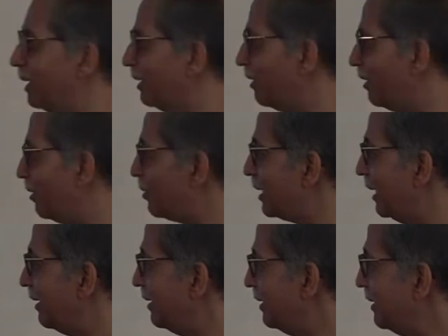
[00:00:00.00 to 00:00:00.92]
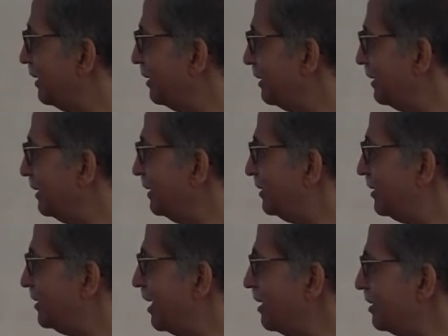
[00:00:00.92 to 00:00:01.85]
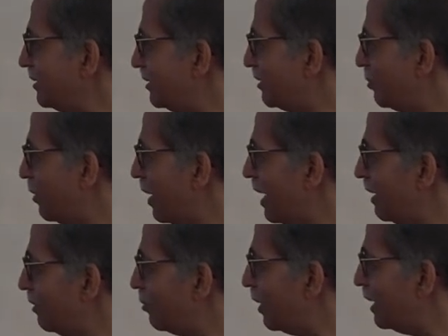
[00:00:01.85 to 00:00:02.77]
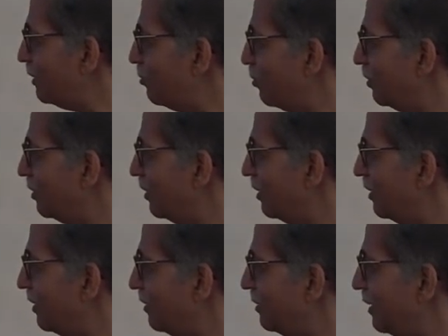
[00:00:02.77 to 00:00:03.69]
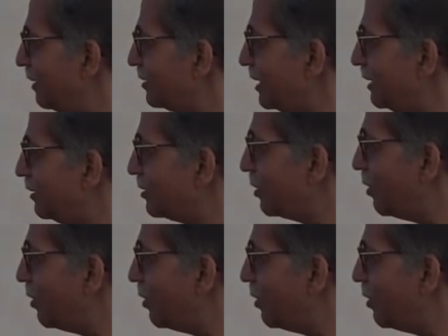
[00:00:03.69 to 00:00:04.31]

well. Okay. just weld one, let's say this